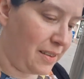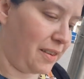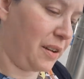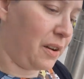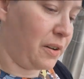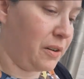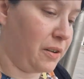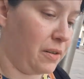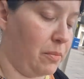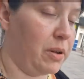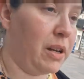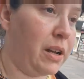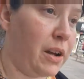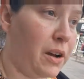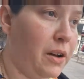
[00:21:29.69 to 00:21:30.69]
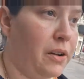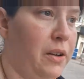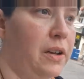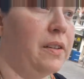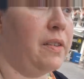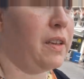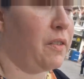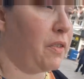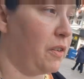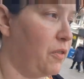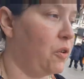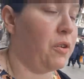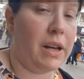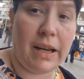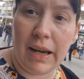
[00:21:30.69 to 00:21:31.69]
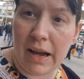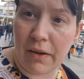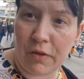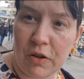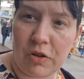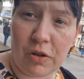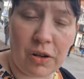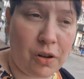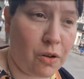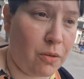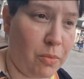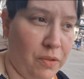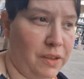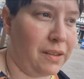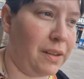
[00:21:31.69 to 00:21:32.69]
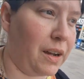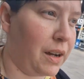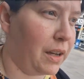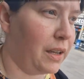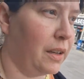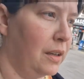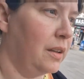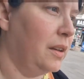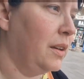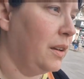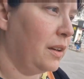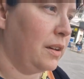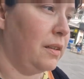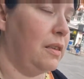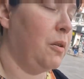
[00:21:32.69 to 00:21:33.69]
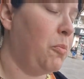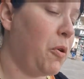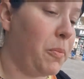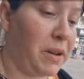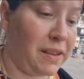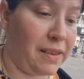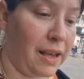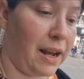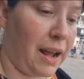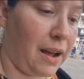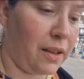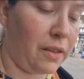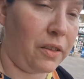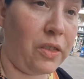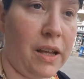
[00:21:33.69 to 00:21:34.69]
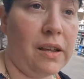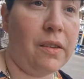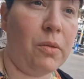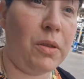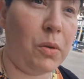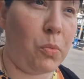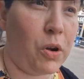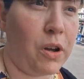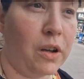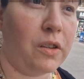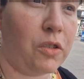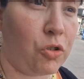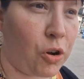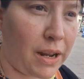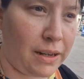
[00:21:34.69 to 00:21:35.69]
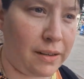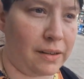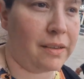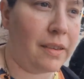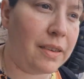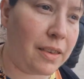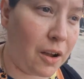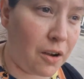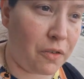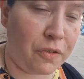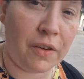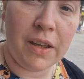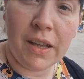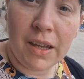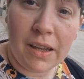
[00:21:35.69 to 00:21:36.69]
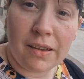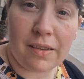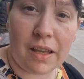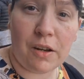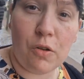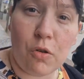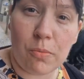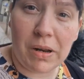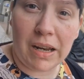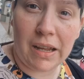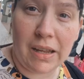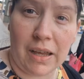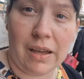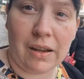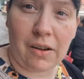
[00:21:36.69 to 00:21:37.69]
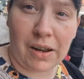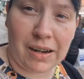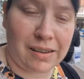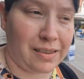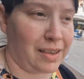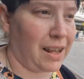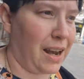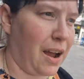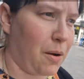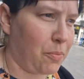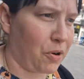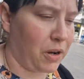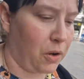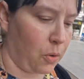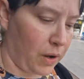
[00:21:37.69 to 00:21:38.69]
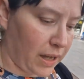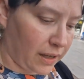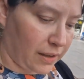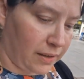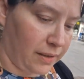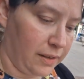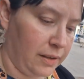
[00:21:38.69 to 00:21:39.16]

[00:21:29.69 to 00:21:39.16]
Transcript: so I'm going to go see if they've got any left. I should have got them on the day because they'll probably sell out. The things with the works trending stuff is they normally kind of sell out pretty quick.